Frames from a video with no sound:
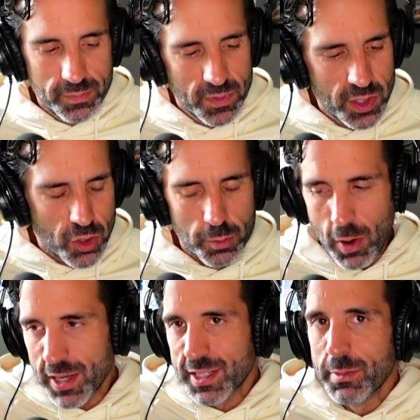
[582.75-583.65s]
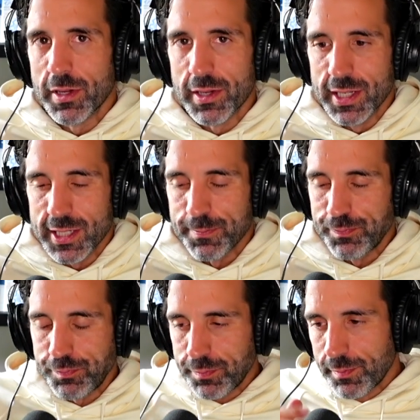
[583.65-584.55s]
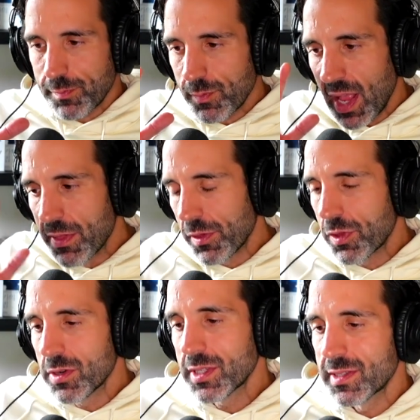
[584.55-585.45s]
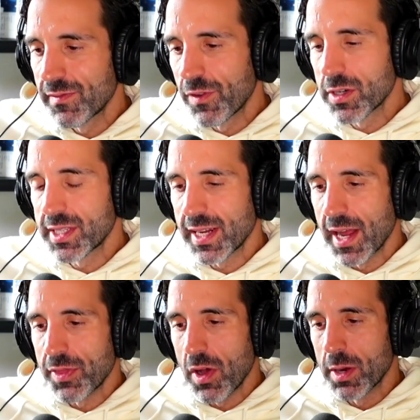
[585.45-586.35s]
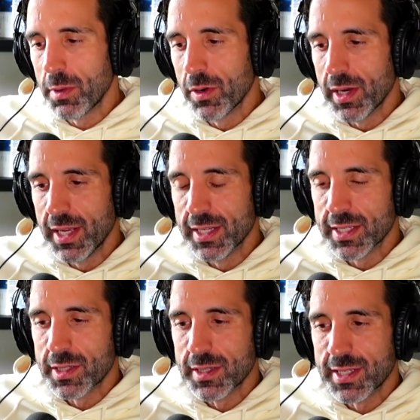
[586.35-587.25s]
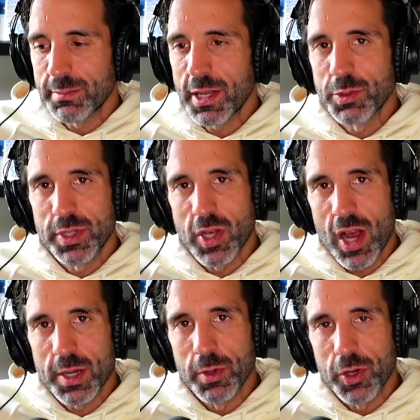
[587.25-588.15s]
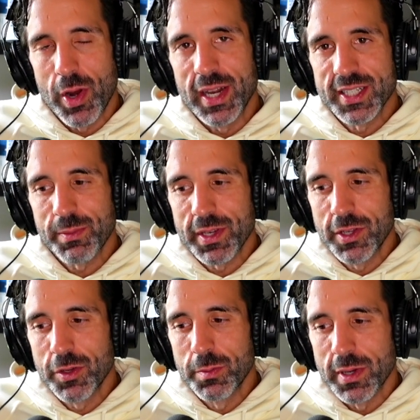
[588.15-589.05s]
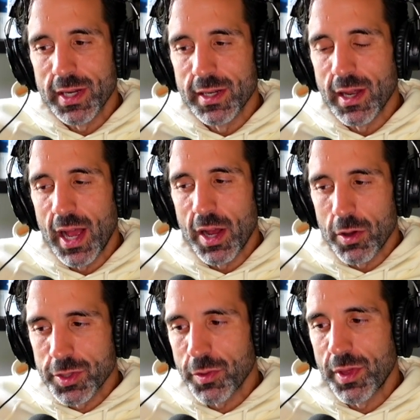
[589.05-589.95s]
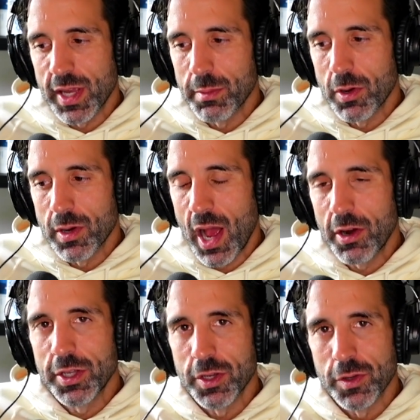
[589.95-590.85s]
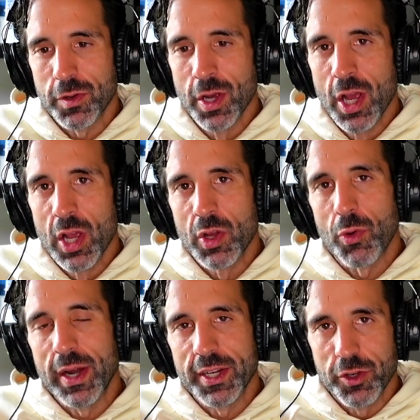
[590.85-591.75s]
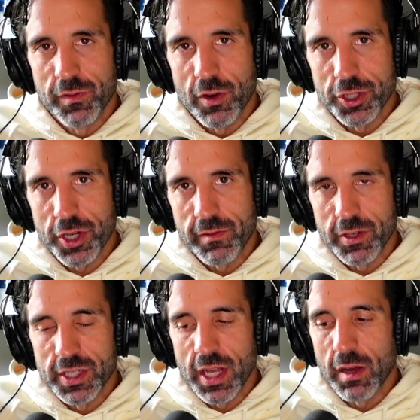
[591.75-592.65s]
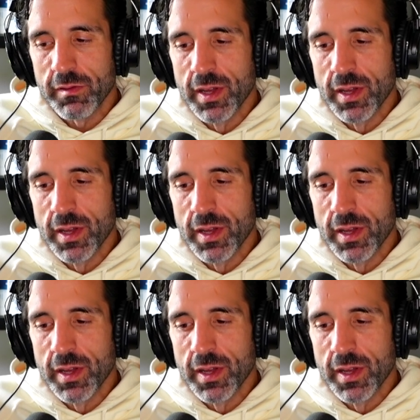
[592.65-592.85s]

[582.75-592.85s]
new possibilities? And the first, first thing I thought about is sometimes we talk about creating something new, but I also think about how do you create a new version of yourself?